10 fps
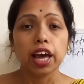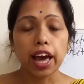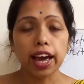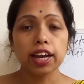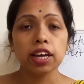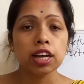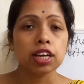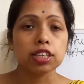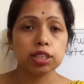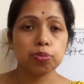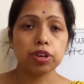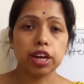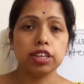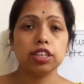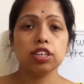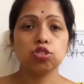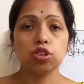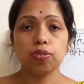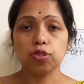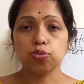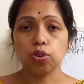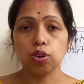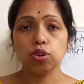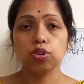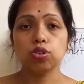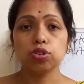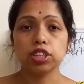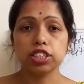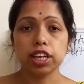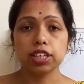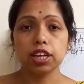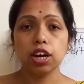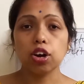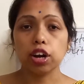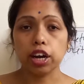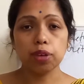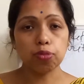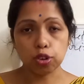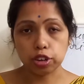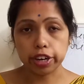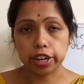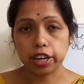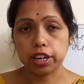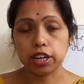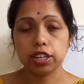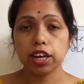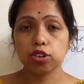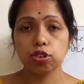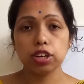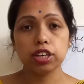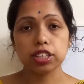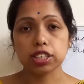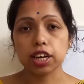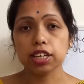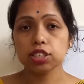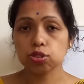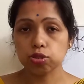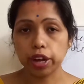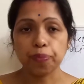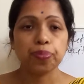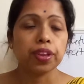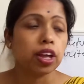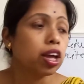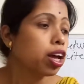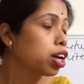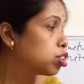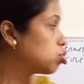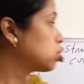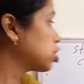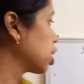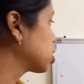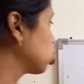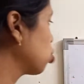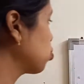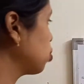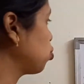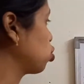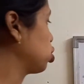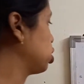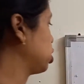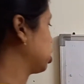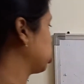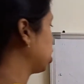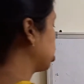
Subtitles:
and some criteria we have to follow to design the organic photodetector that we will discuss today. So structure of the photodetector.